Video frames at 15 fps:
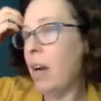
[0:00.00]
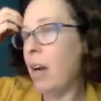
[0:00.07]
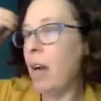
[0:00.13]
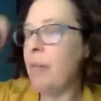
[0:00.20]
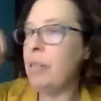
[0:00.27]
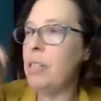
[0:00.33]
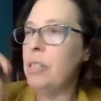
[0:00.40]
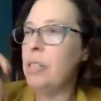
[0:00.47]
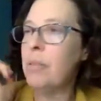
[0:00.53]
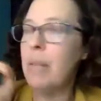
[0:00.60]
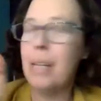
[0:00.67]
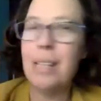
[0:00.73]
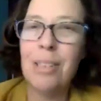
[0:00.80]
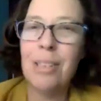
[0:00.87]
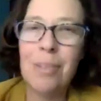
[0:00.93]
I would do
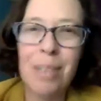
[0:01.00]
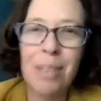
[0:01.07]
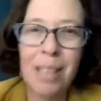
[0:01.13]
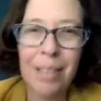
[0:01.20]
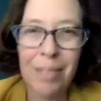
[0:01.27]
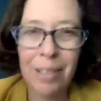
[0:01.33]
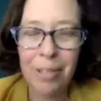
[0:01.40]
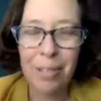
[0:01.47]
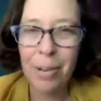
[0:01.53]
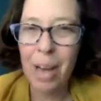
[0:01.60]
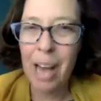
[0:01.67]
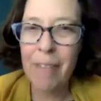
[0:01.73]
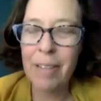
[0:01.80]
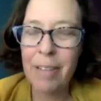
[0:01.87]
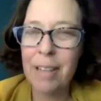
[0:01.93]
like if you
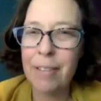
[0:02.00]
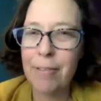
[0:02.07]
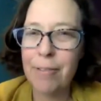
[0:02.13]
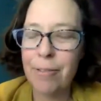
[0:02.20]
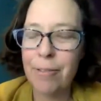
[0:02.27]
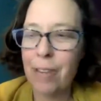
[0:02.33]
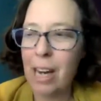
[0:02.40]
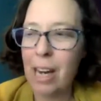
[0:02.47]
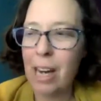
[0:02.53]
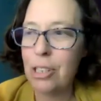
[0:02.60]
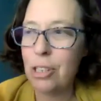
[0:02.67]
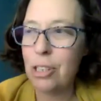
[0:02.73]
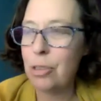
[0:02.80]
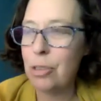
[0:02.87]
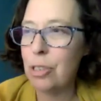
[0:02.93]
have it
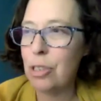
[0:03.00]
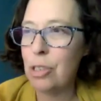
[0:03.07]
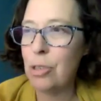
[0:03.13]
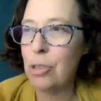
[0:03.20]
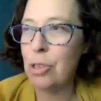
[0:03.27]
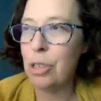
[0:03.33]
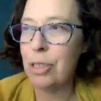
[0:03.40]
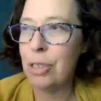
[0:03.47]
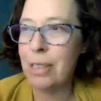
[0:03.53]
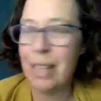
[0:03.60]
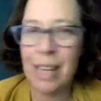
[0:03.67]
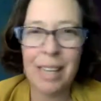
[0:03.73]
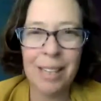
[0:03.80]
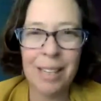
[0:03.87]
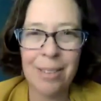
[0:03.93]
fresh, you could do just
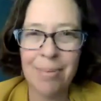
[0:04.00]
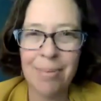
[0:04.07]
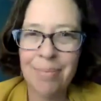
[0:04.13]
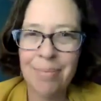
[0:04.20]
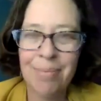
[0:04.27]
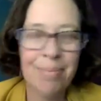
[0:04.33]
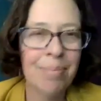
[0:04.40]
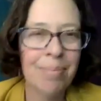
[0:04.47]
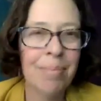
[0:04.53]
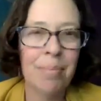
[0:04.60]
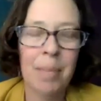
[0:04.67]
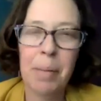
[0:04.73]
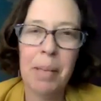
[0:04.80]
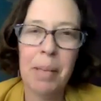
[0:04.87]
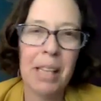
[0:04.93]
like
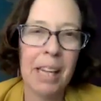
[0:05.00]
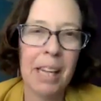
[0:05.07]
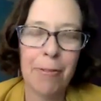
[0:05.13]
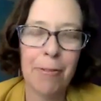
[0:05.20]
maybe like